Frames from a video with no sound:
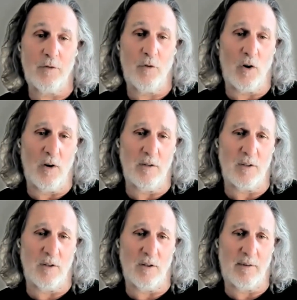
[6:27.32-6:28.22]
first of all,
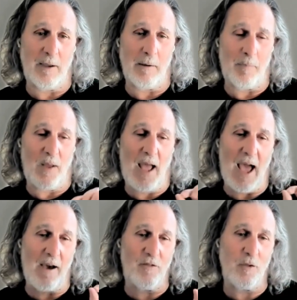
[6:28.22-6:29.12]
here's a little tip.
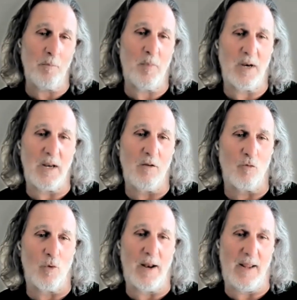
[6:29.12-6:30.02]
Have the
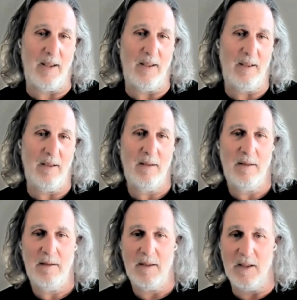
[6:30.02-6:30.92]
money ready
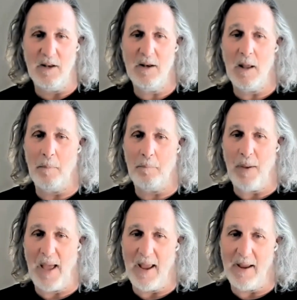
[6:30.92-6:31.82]
in a
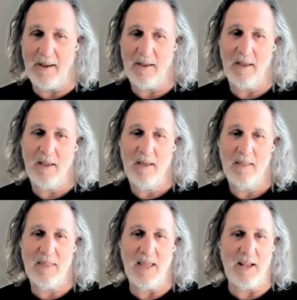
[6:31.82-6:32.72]
bank
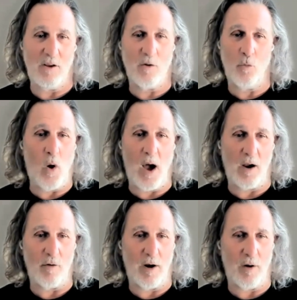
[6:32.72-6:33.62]
that you can
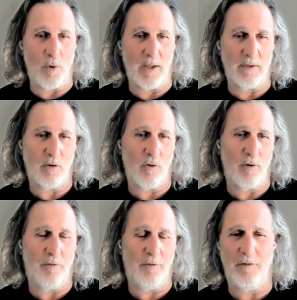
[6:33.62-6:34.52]
wire right away.
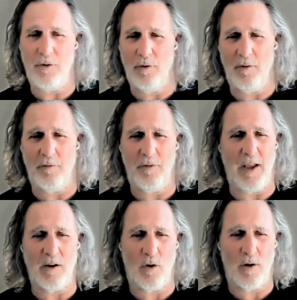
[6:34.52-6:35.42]
So if you have a
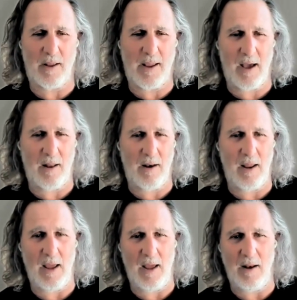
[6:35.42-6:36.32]
Vanguard
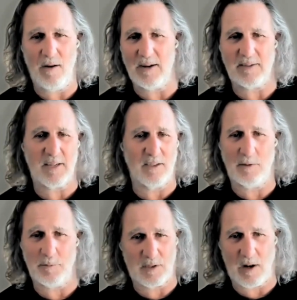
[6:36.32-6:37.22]
account and you got to
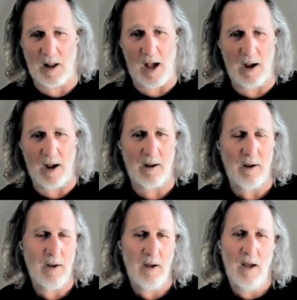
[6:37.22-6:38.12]
sell some
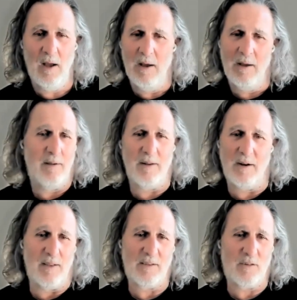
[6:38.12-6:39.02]
stock,
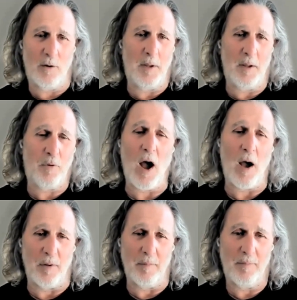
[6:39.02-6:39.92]
that's going to be a
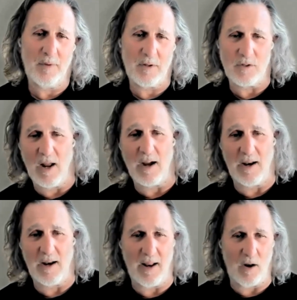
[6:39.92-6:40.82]
problem because you're
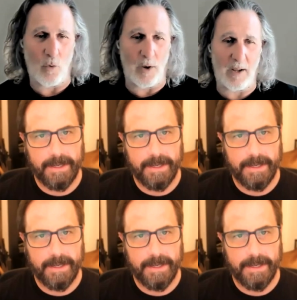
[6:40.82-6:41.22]
not going to get